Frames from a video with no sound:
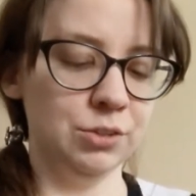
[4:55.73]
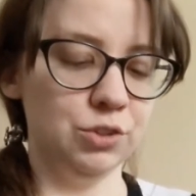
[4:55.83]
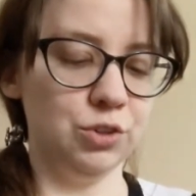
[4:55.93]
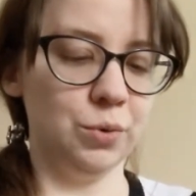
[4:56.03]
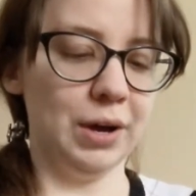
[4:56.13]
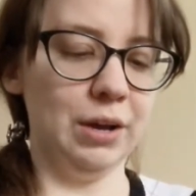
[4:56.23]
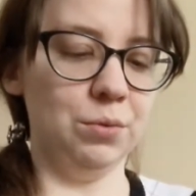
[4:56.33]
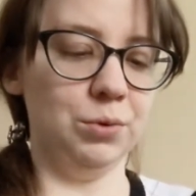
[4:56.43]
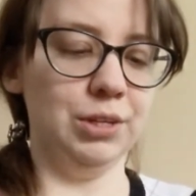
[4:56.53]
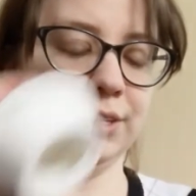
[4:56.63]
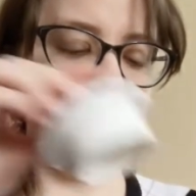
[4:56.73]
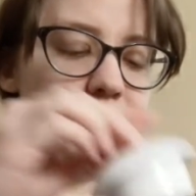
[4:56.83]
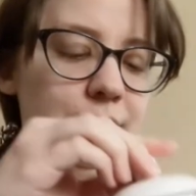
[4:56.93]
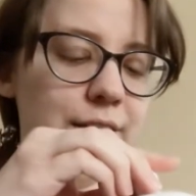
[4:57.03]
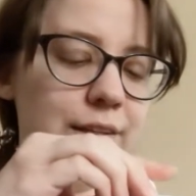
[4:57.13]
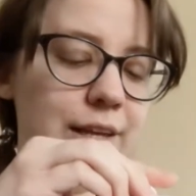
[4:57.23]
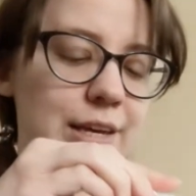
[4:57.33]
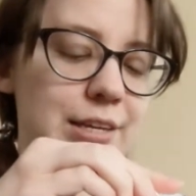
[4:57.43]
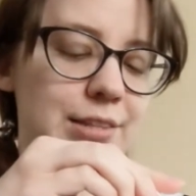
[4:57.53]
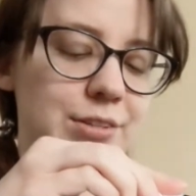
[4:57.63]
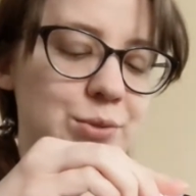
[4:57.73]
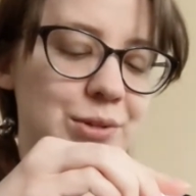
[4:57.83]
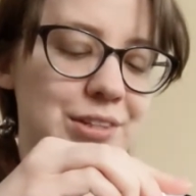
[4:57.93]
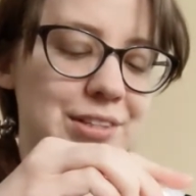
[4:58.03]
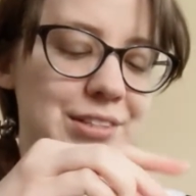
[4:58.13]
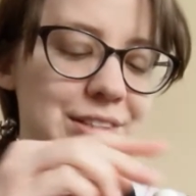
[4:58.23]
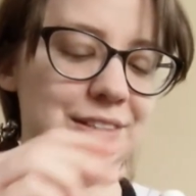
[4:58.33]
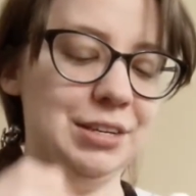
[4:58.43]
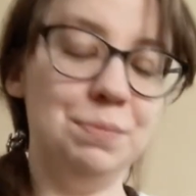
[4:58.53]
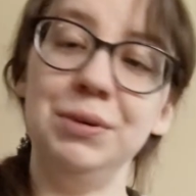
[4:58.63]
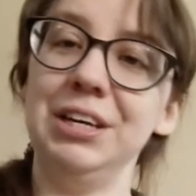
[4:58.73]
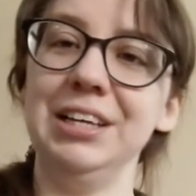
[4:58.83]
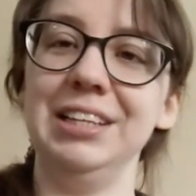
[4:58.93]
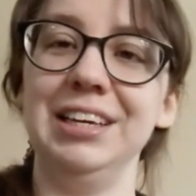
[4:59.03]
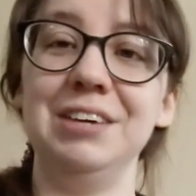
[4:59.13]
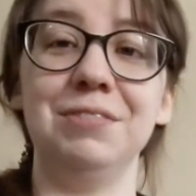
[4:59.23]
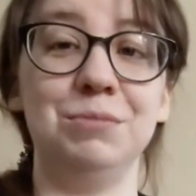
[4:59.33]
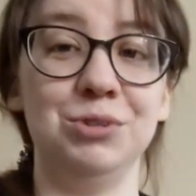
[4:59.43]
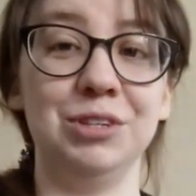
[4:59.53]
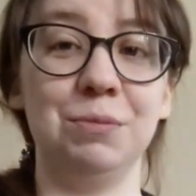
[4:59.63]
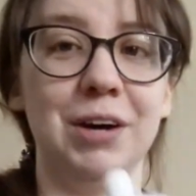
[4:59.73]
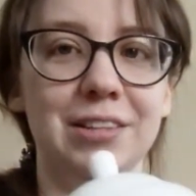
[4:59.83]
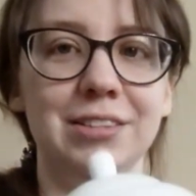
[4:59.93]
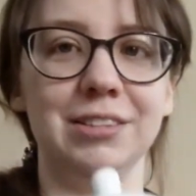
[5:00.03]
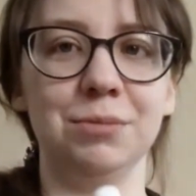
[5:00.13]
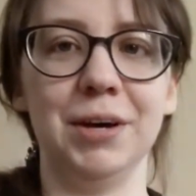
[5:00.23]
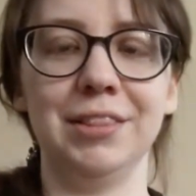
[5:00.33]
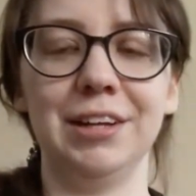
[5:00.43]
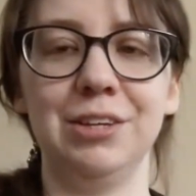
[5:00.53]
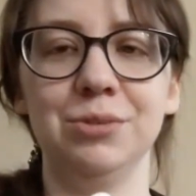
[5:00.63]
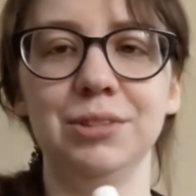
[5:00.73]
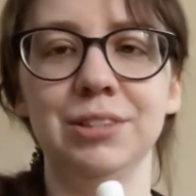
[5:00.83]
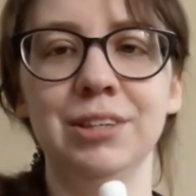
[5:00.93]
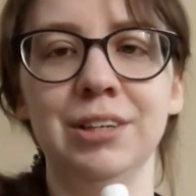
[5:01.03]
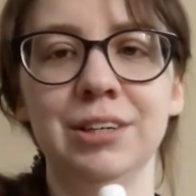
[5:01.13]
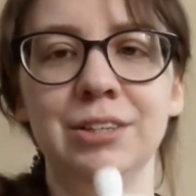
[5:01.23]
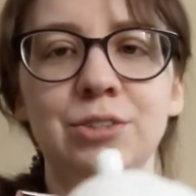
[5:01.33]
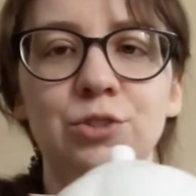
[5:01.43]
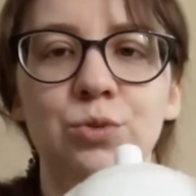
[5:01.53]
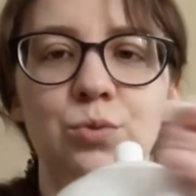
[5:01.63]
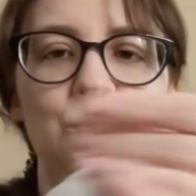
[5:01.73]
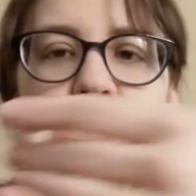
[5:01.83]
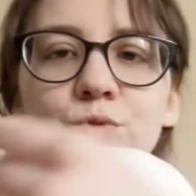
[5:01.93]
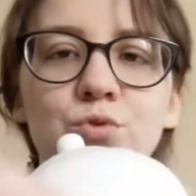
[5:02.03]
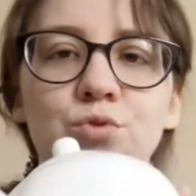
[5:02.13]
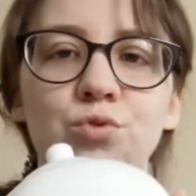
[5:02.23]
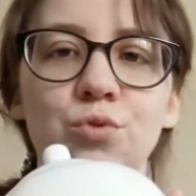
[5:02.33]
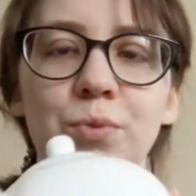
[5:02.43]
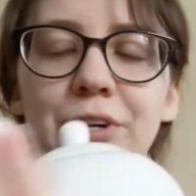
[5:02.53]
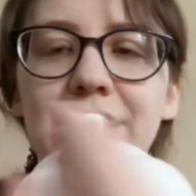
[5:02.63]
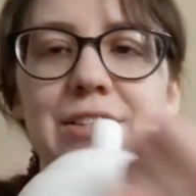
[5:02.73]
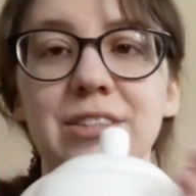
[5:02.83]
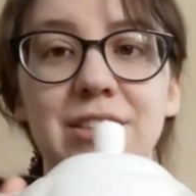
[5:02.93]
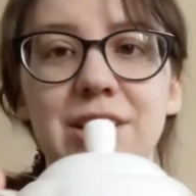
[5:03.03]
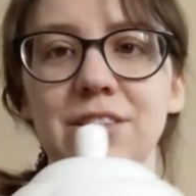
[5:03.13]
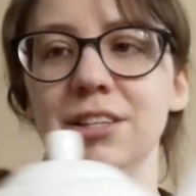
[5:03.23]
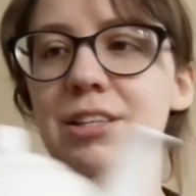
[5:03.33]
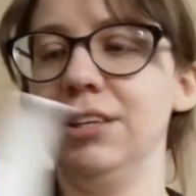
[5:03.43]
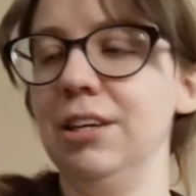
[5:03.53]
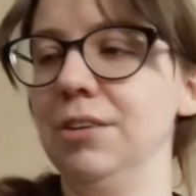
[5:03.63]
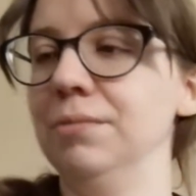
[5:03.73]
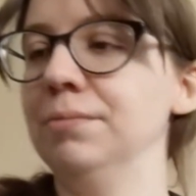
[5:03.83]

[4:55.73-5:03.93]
So I really like this one, and this is typically, if I'm using a pot, this is the pot that I use. So super nice, easy to clean.